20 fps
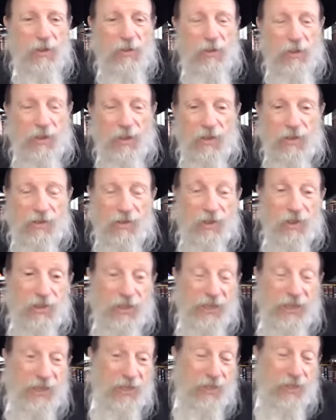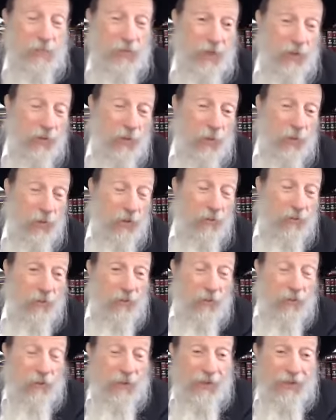it just takes him down the
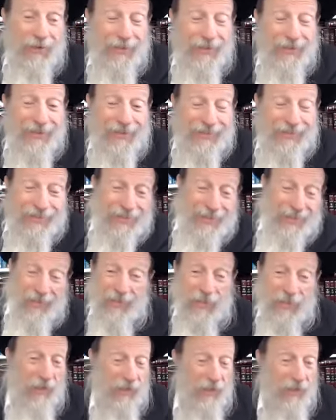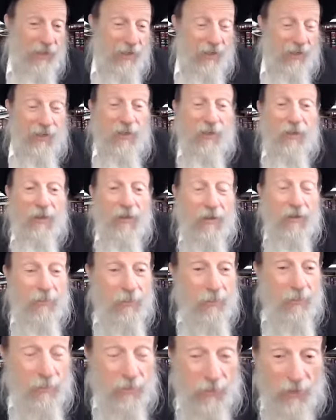river, and he he
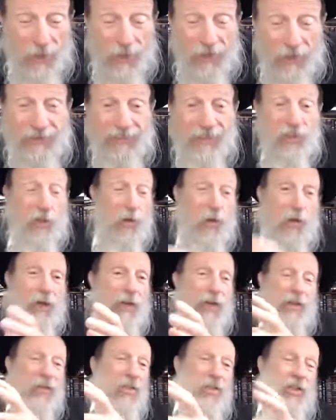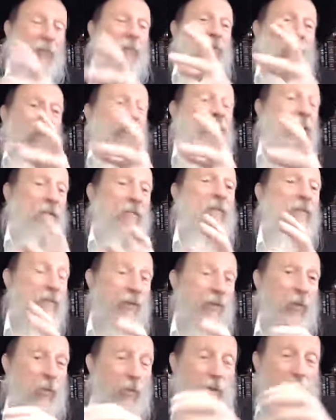um, it gets caught in something,
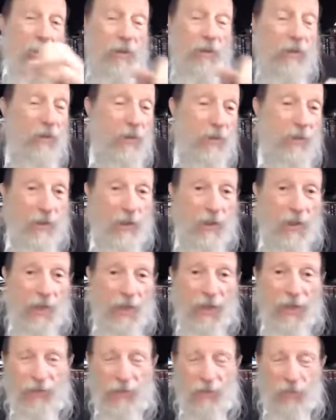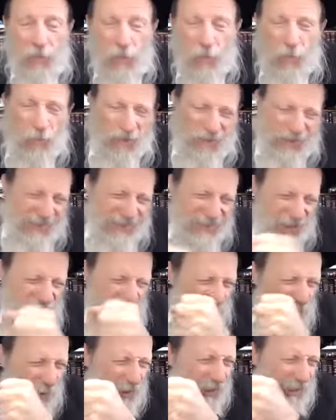the rib, and the he's just
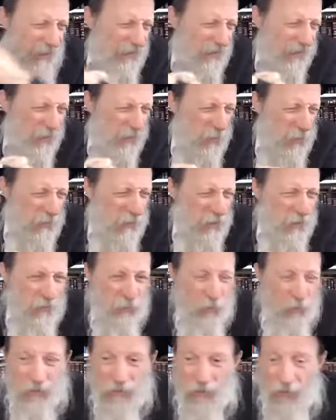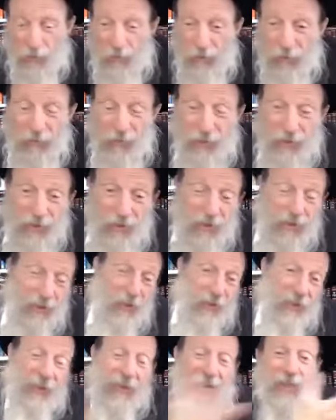holding onto this piece of wood, and the river
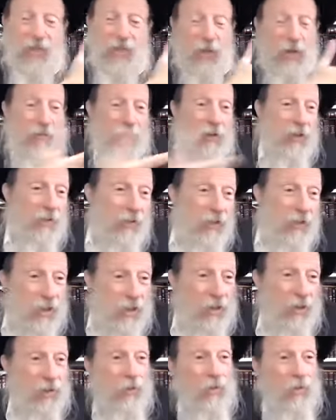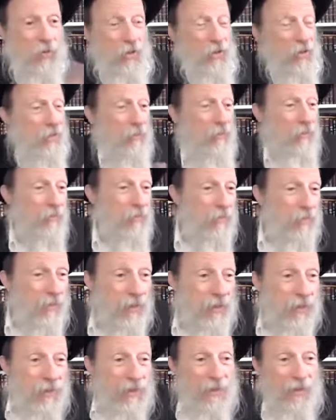takes off all of his clothes.
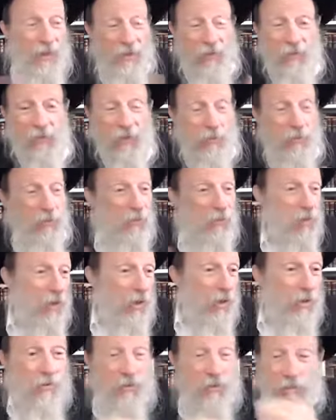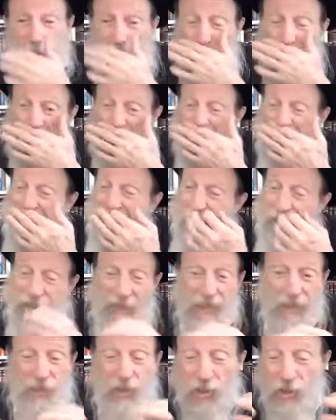It removes all of his clothes that he's got,
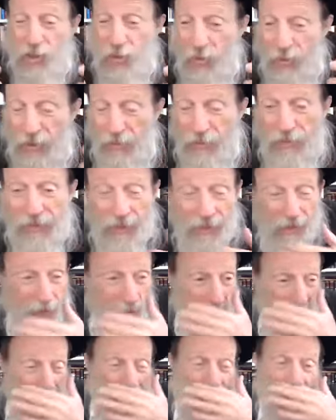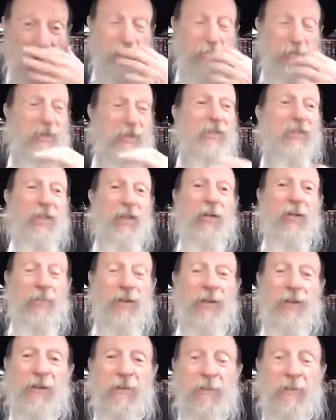and he's screaming, "Help, Hashem! Please help me!"